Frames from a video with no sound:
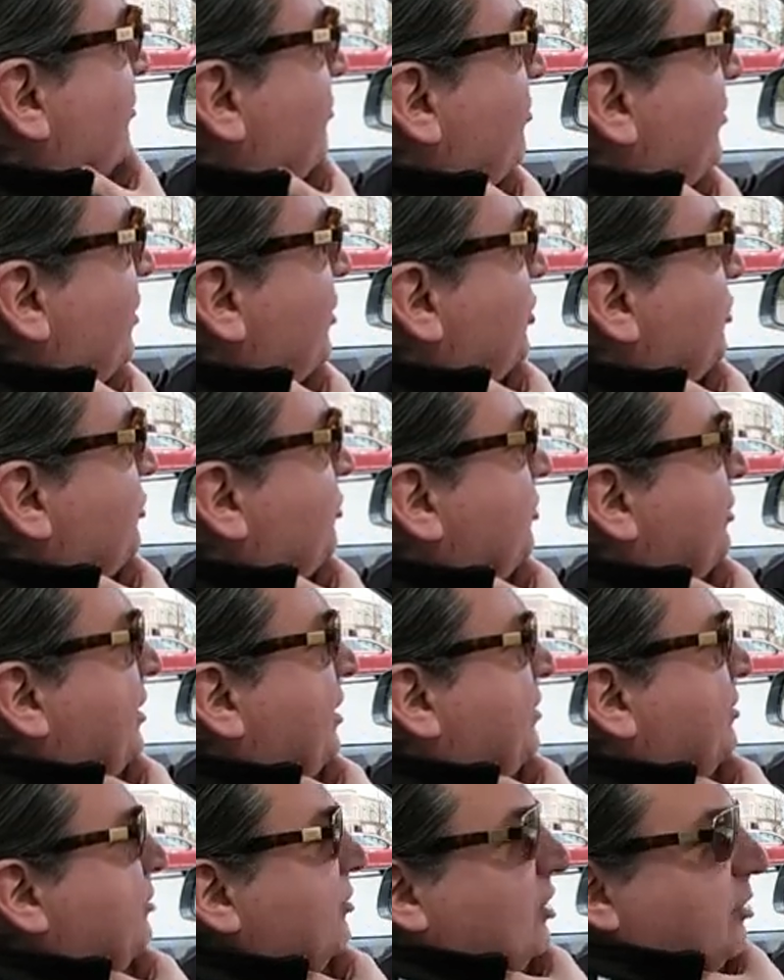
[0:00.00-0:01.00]
you make sure
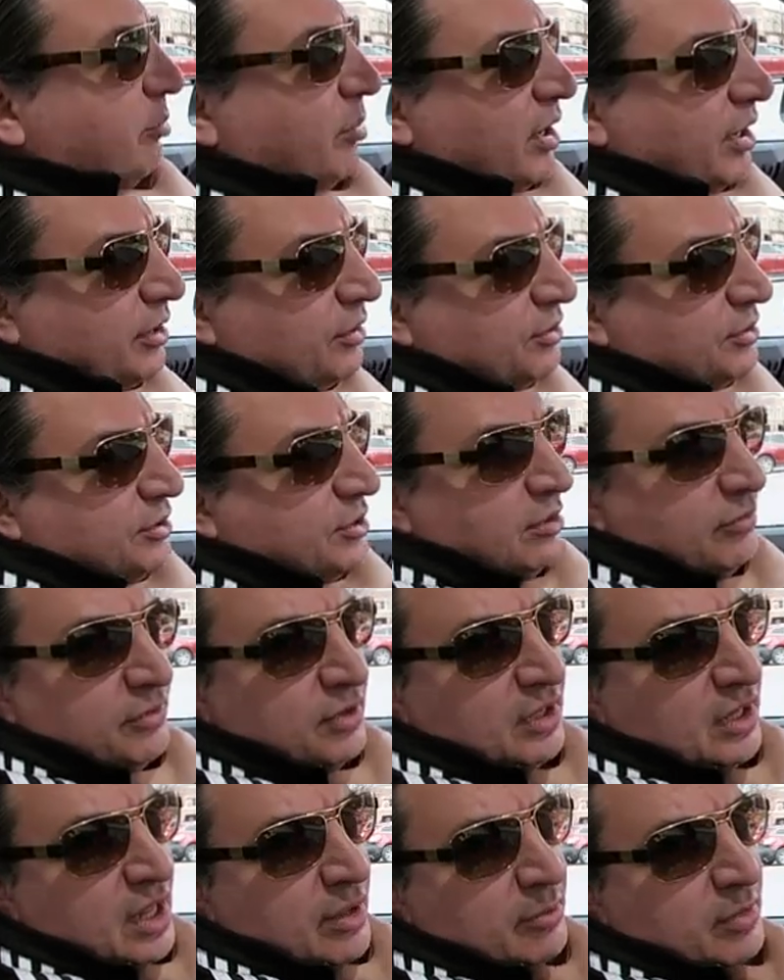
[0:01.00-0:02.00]
that you're not buying yourself a
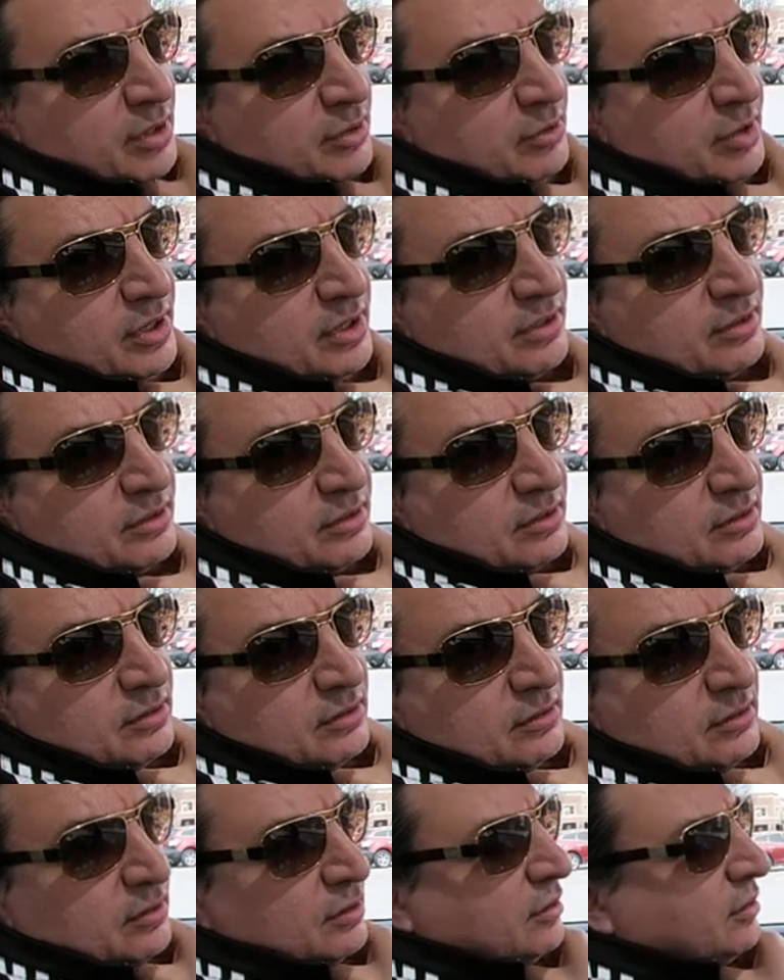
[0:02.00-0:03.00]
lemon, right?
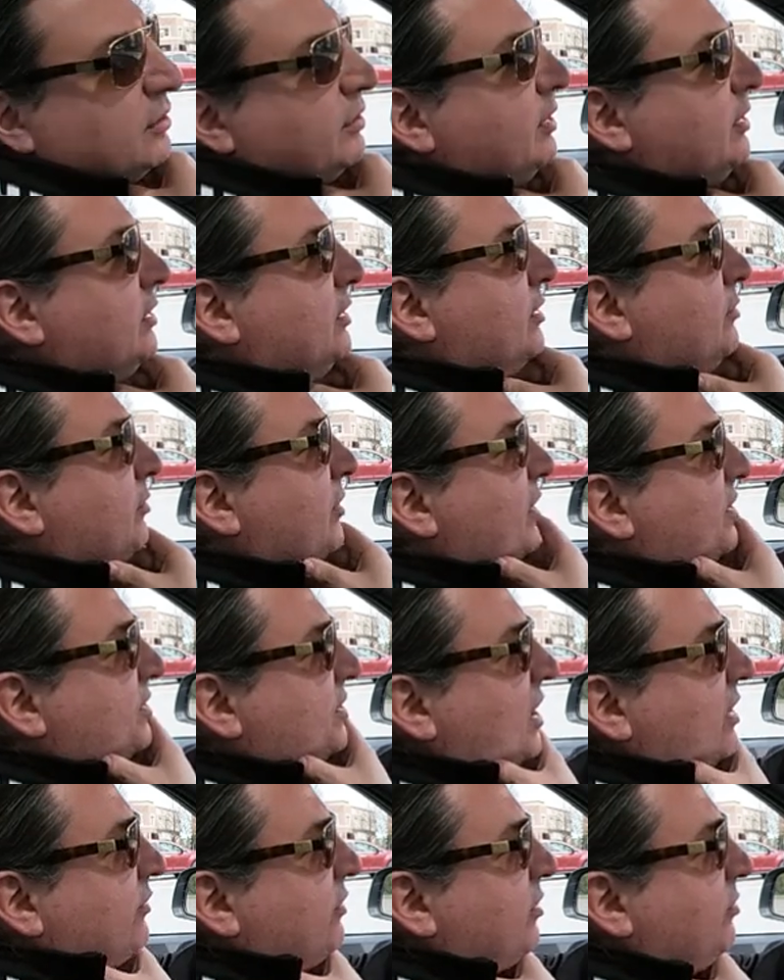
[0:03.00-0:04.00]
But
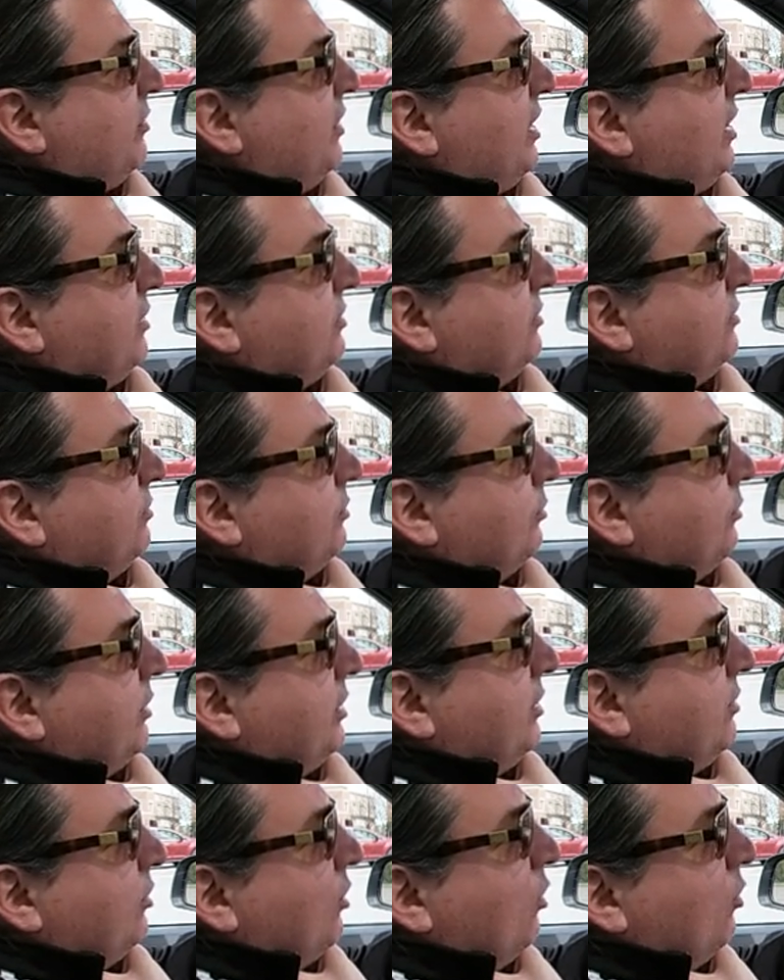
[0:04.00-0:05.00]
aside from that, you
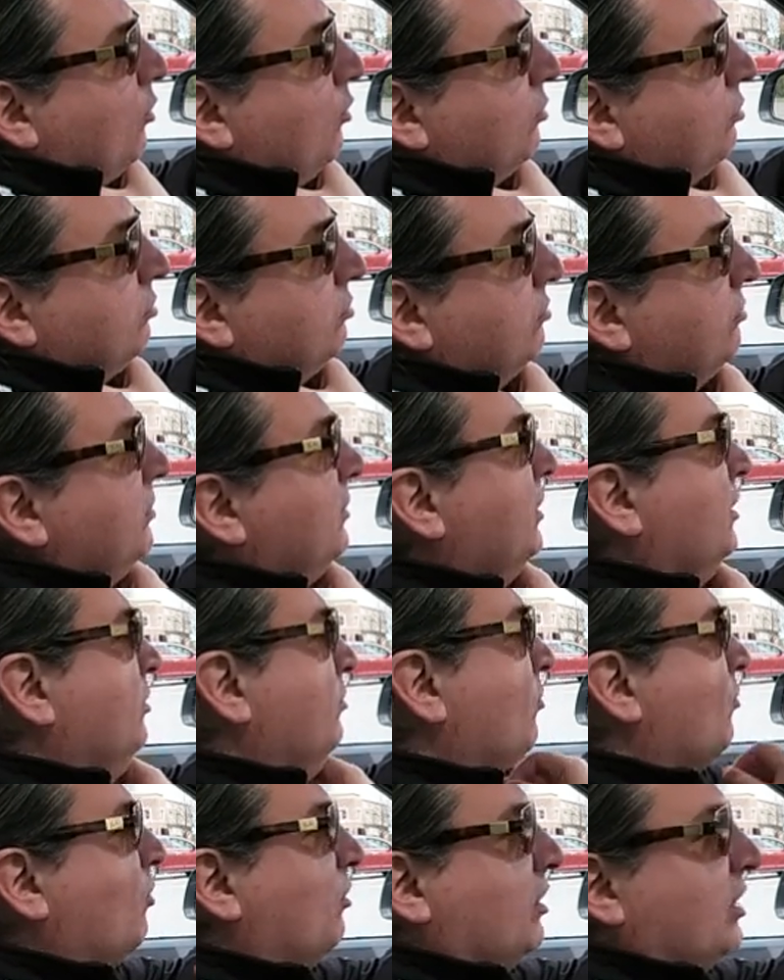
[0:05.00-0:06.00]
already know
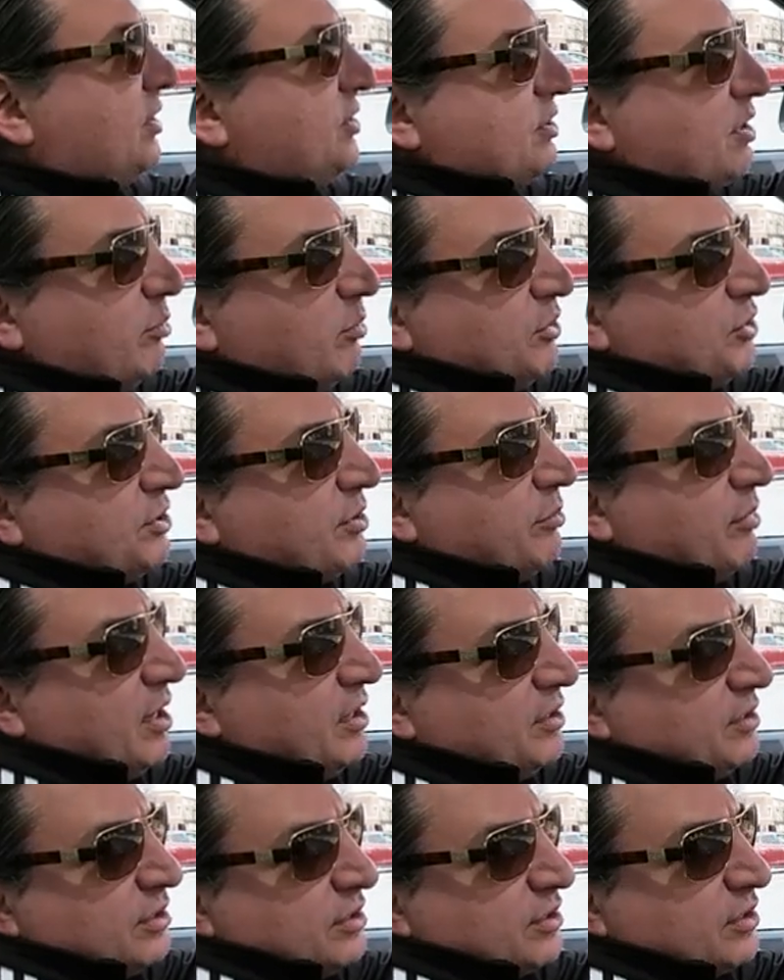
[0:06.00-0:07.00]
more or less how much the
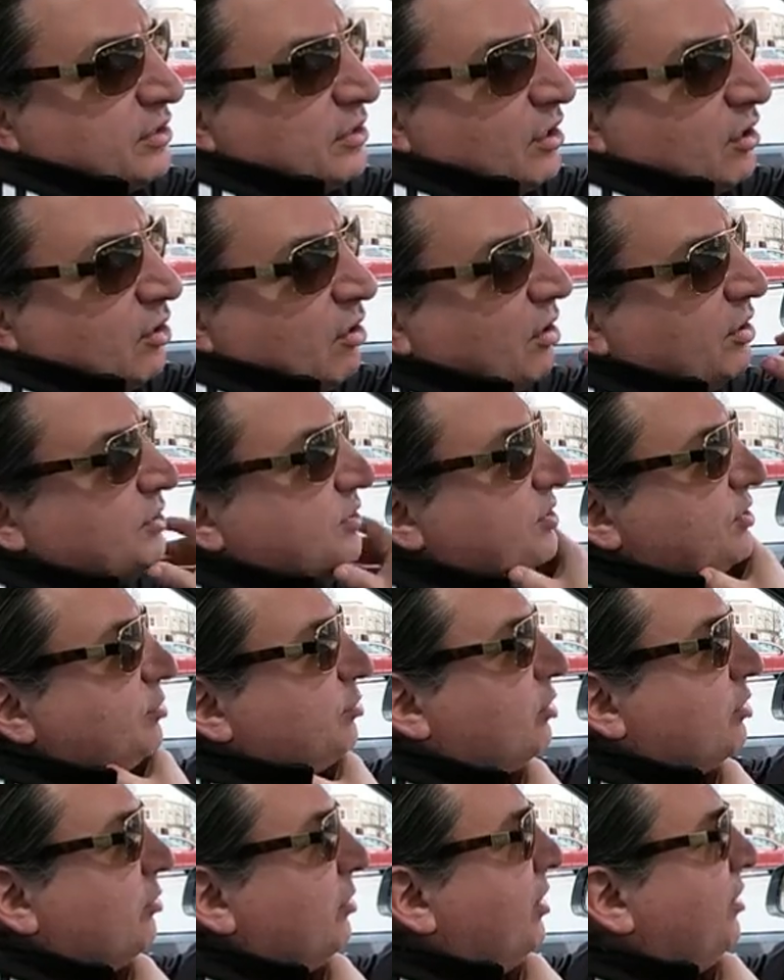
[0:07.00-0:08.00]
maintenance is going to cost
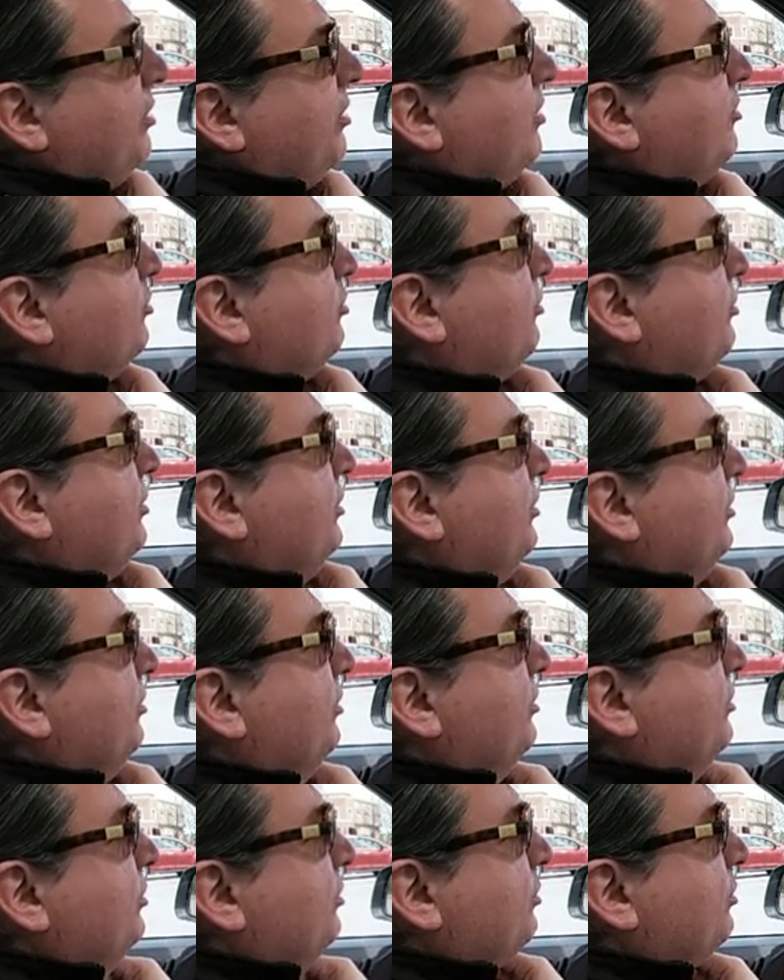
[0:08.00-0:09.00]
per month and per
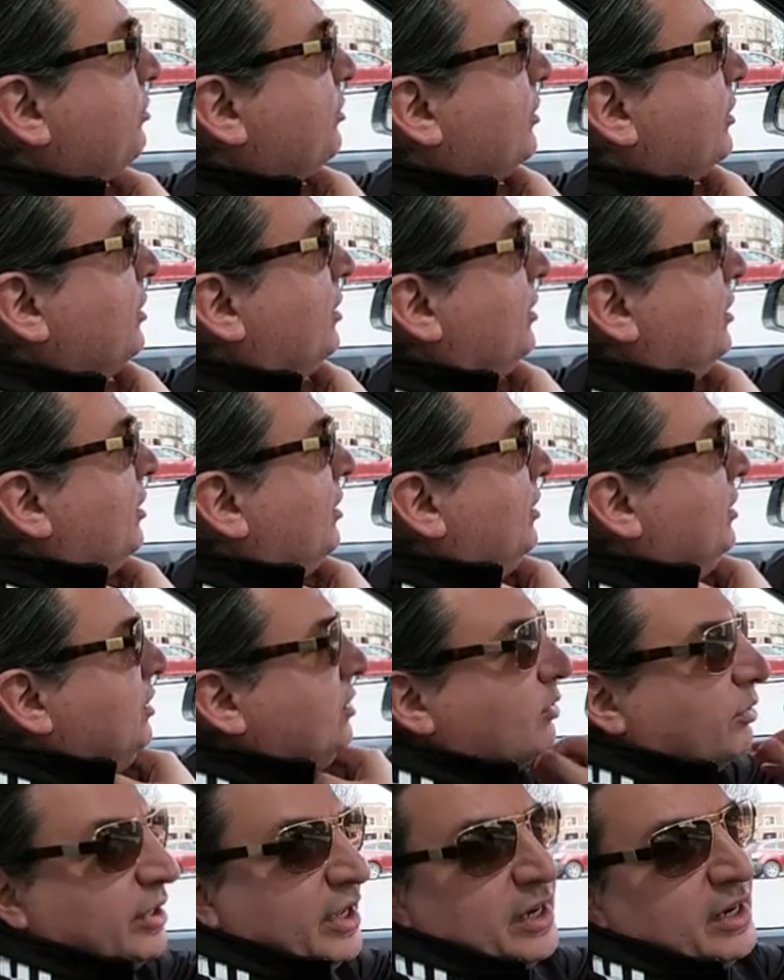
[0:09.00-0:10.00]
year, so you
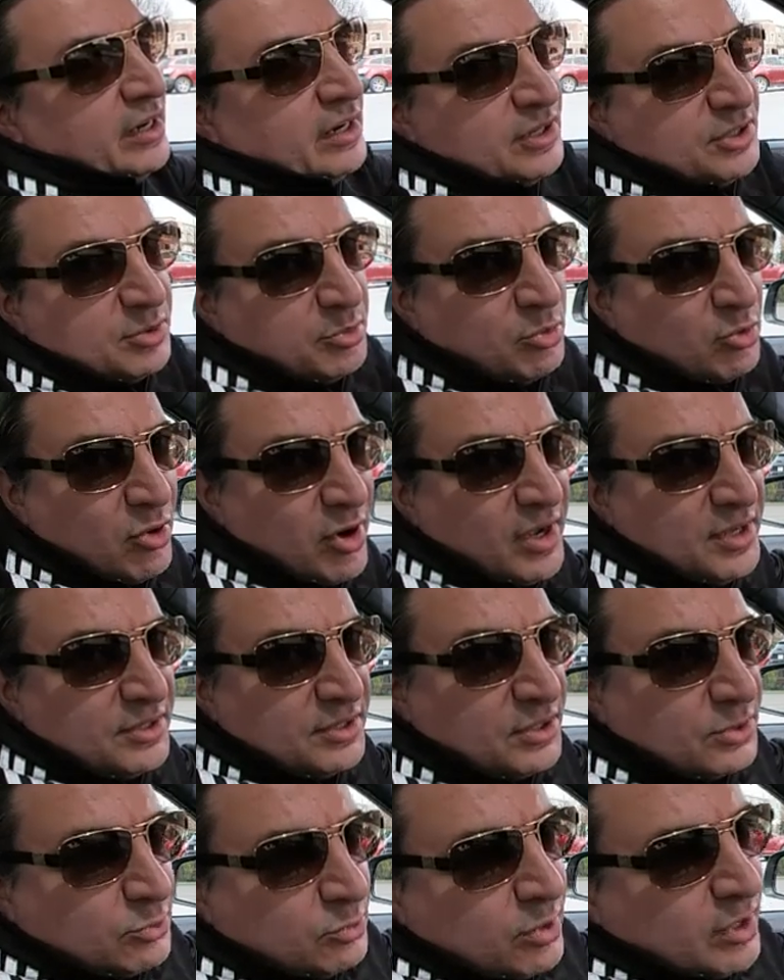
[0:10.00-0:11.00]
don't get any
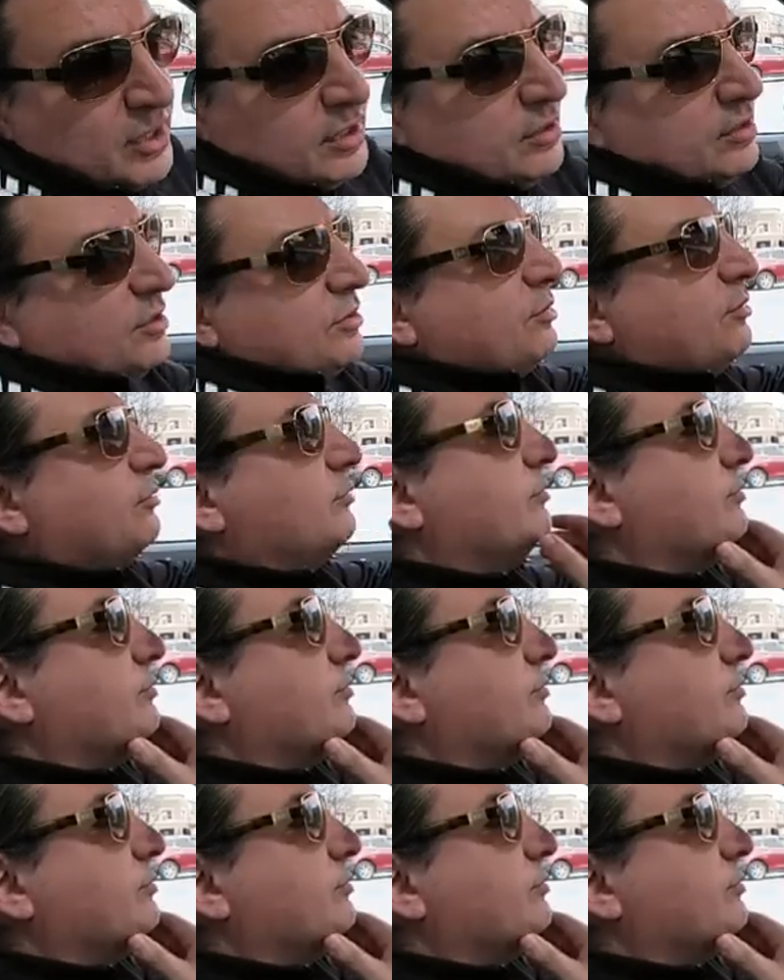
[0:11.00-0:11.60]
surprises, right? So